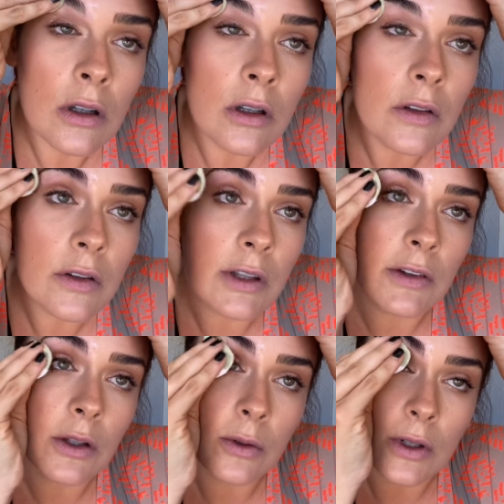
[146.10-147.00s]
Just give it a
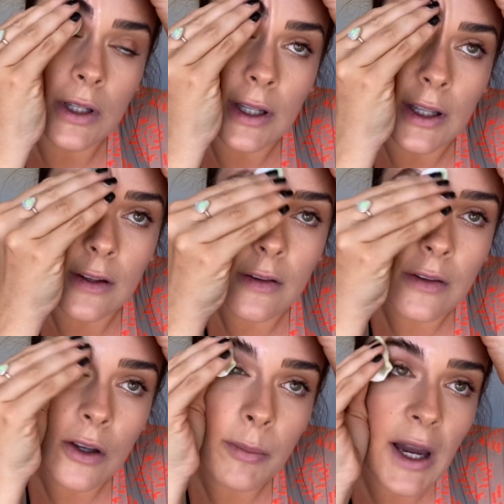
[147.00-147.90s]
good cleanse,
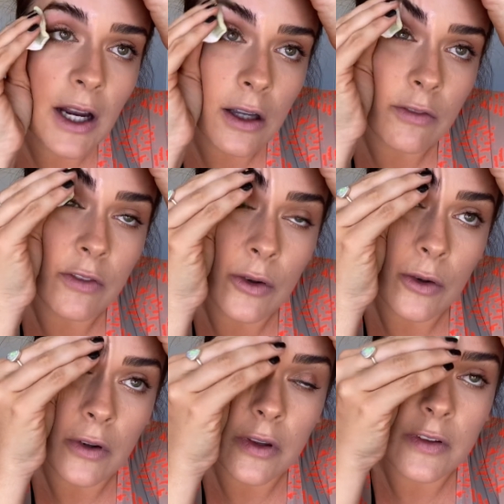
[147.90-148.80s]
go back and
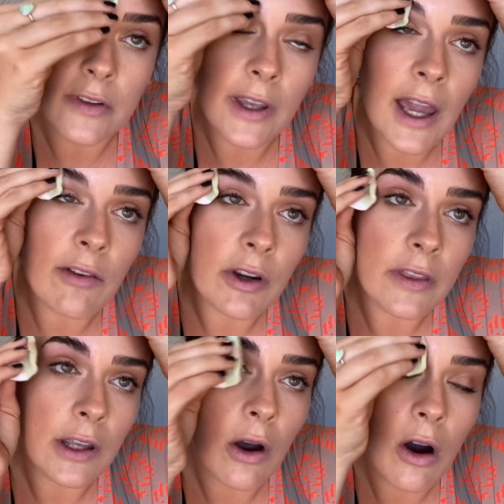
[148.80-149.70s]
forth, just get
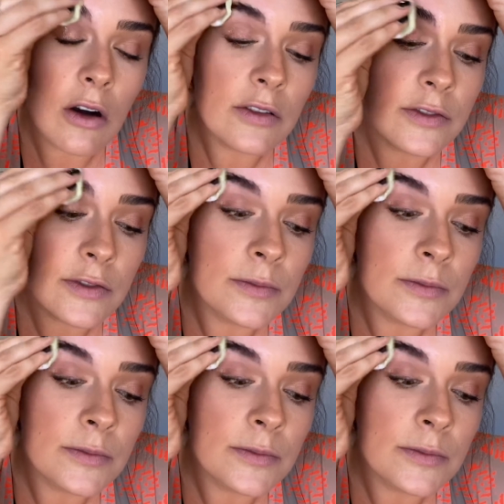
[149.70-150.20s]
everything off.